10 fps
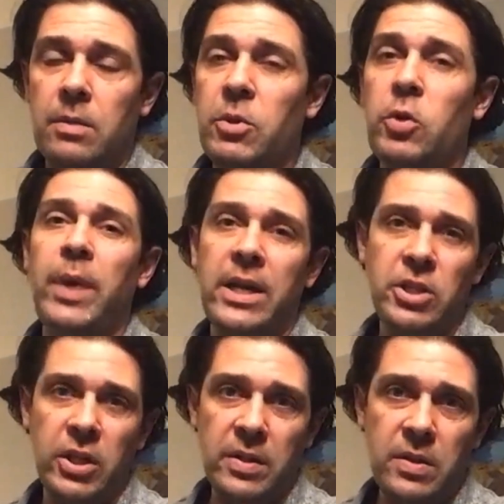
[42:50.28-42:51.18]
new
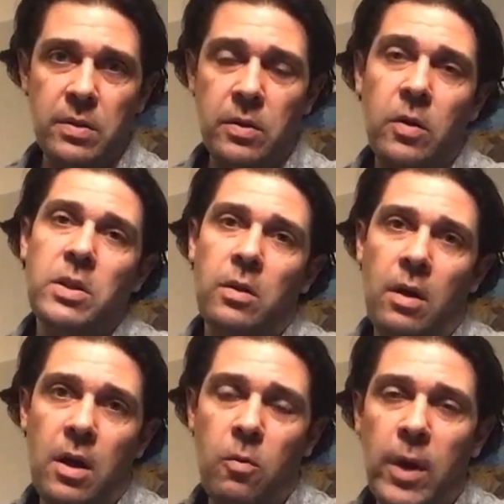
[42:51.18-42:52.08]
benches goes a
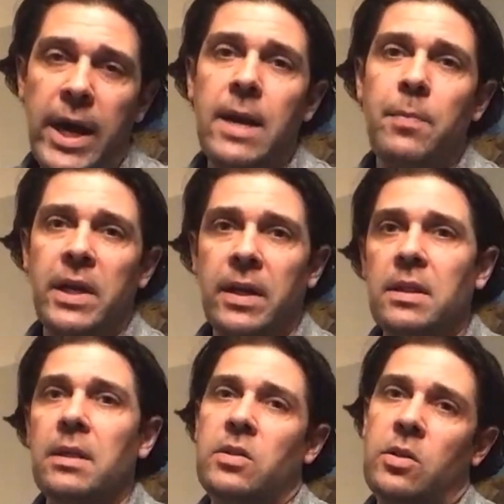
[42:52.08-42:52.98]
long way, because
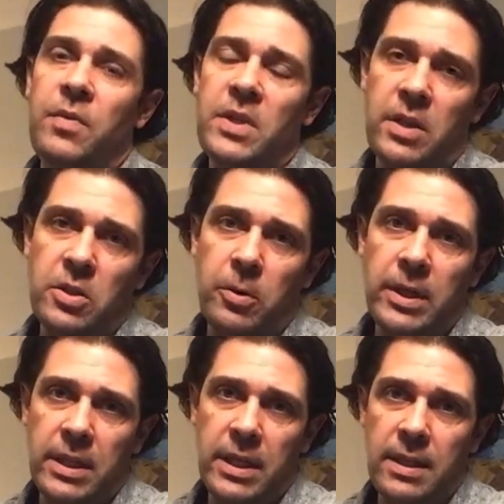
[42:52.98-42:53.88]
then the service
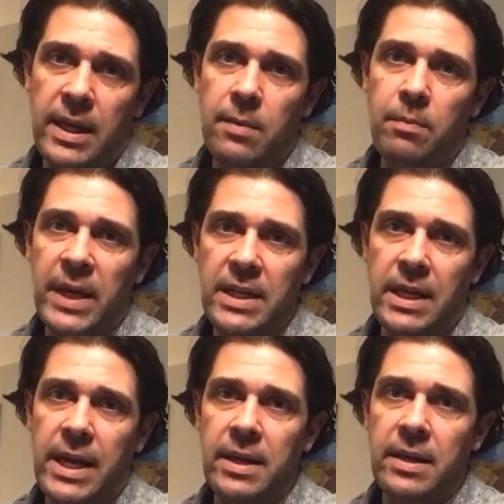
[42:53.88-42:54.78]
districts can then
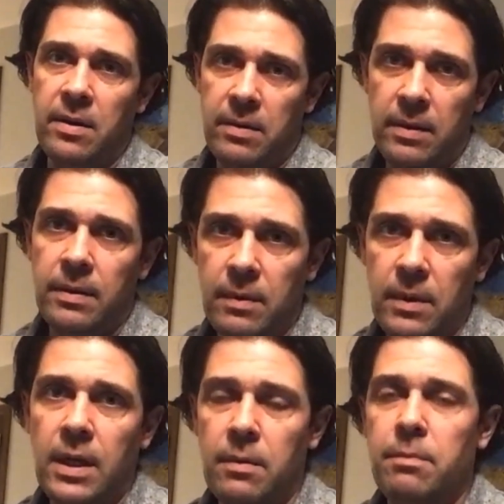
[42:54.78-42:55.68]
maintain
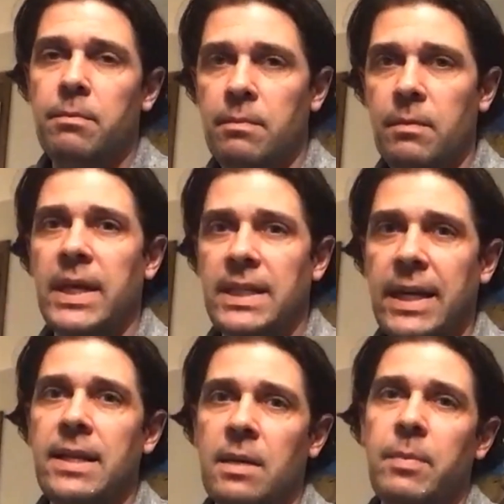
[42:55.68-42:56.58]

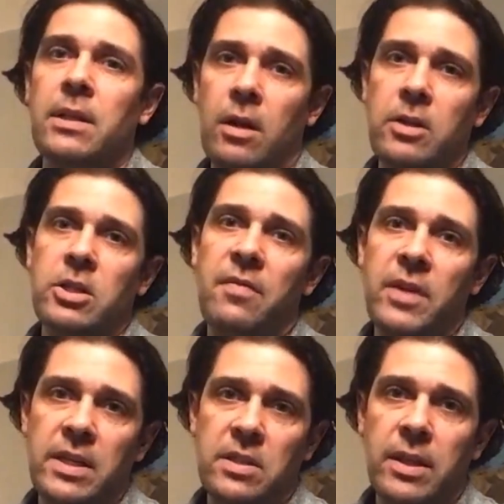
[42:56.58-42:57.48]
them in
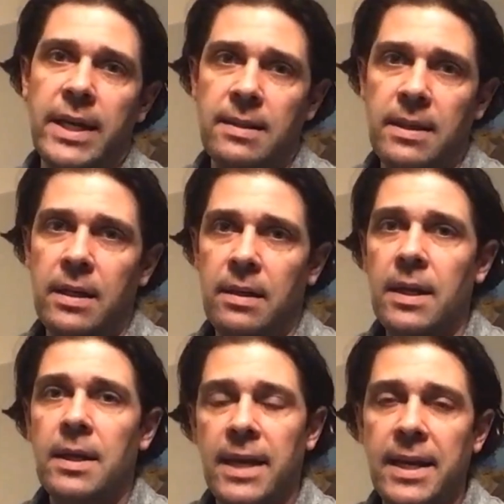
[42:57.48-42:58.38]
longevity so that
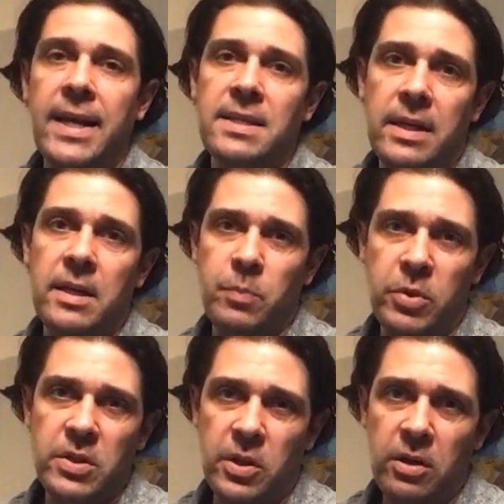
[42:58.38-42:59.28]
that asset is
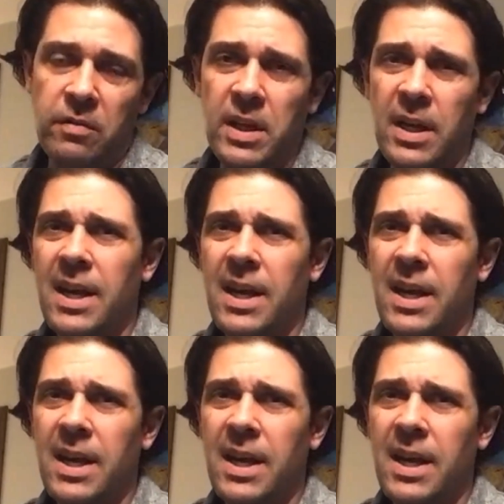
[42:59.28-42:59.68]
preserved.